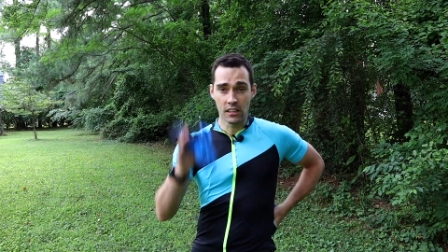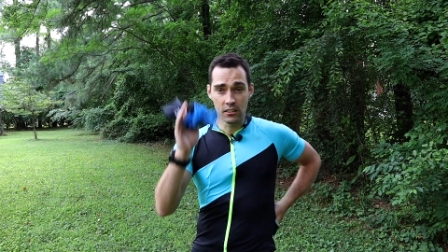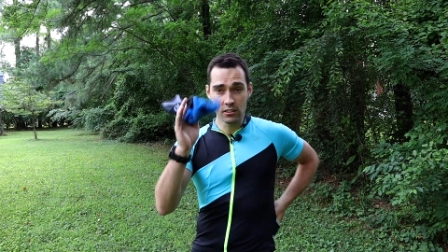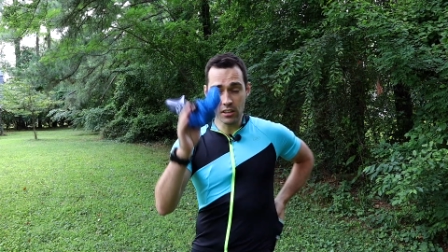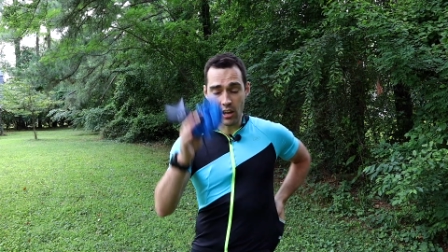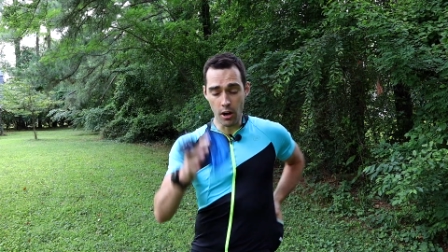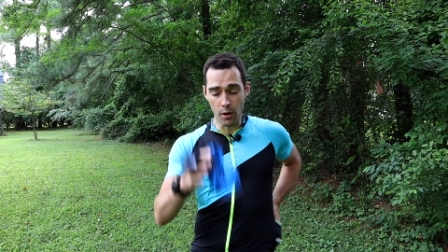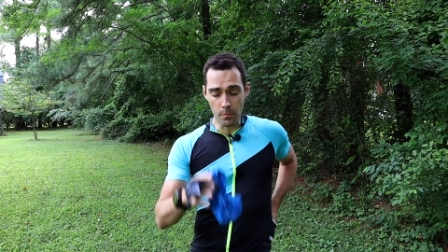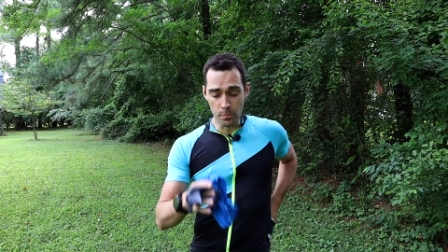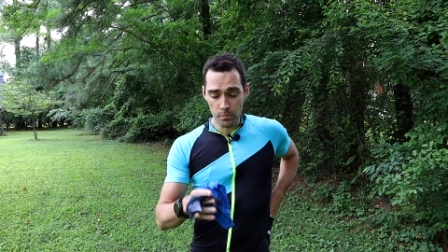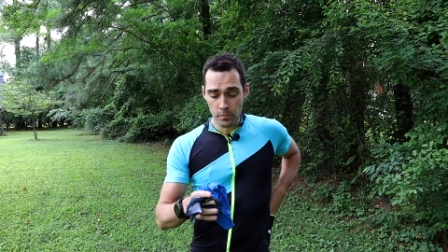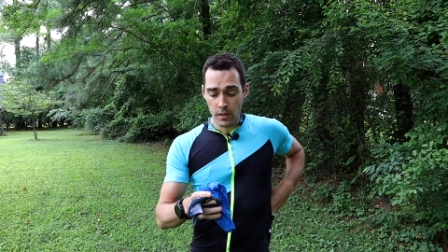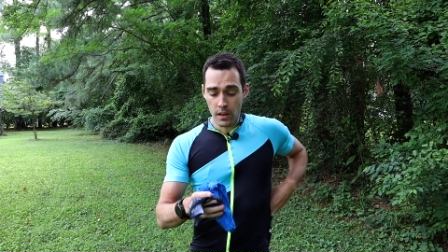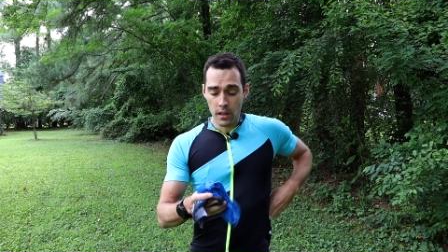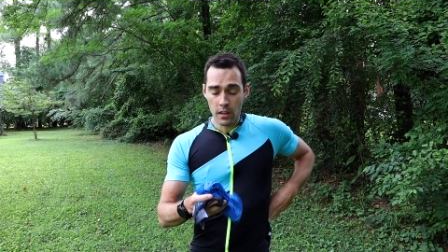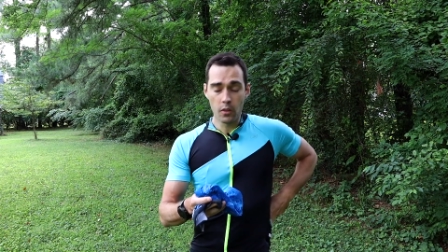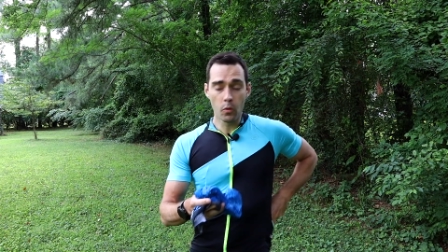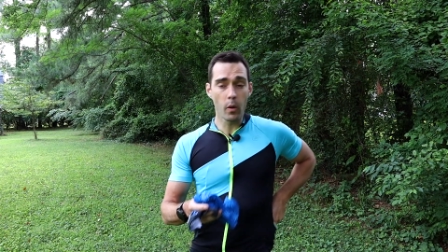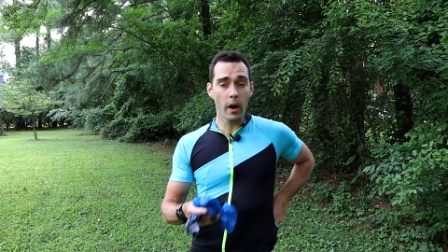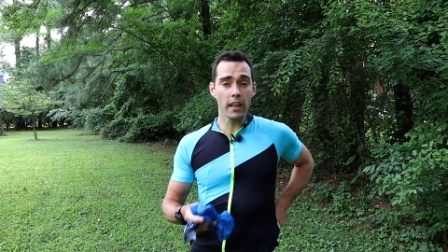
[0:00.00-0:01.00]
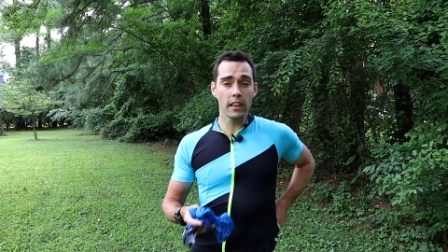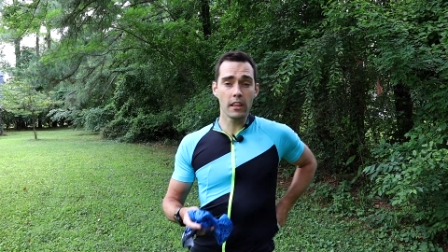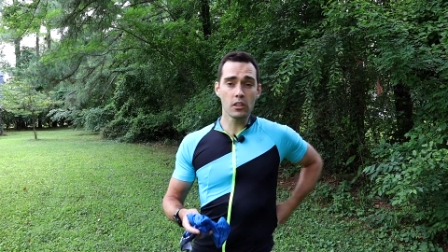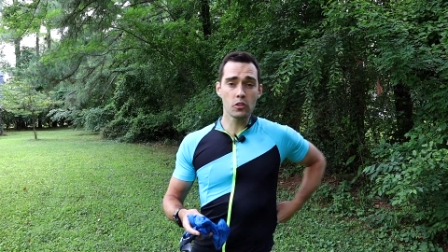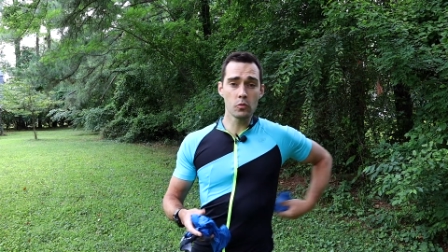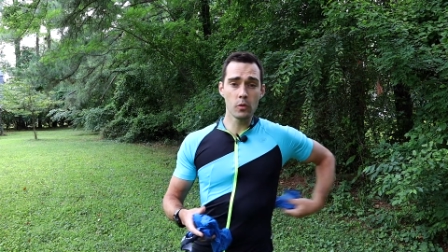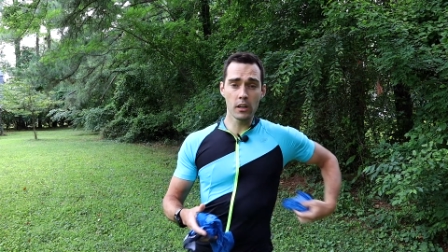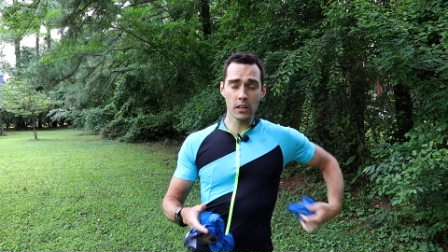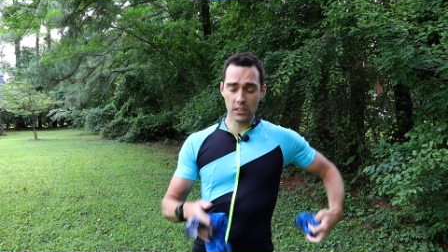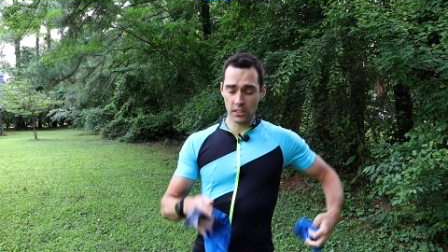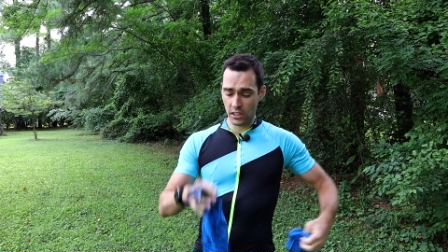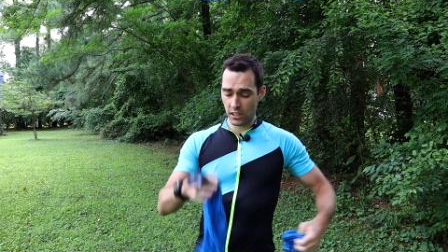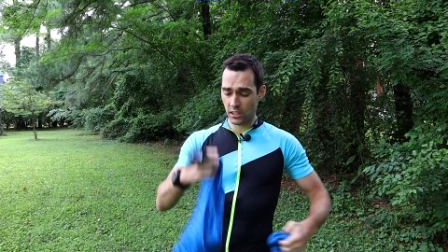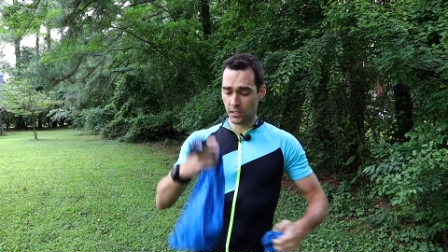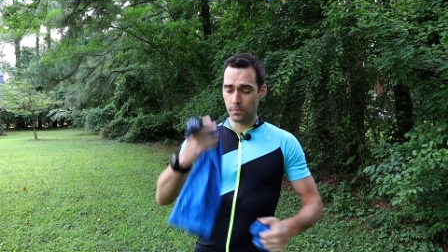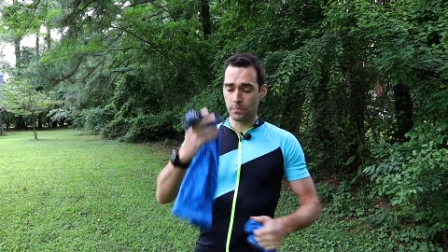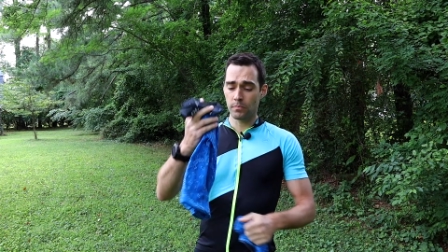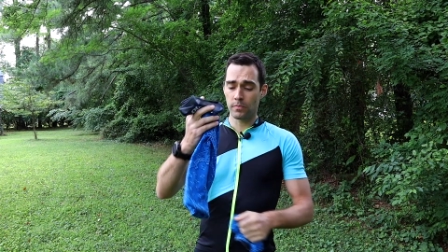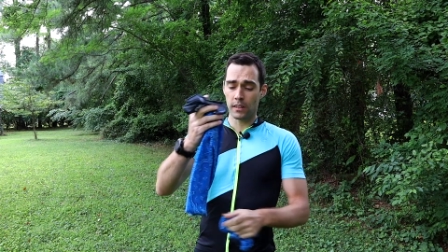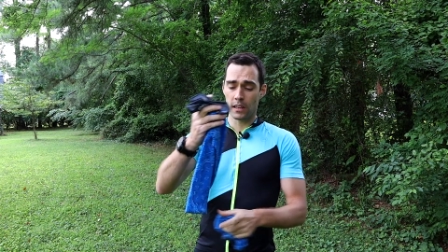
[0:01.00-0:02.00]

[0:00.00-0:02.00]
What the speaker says: So the way this works is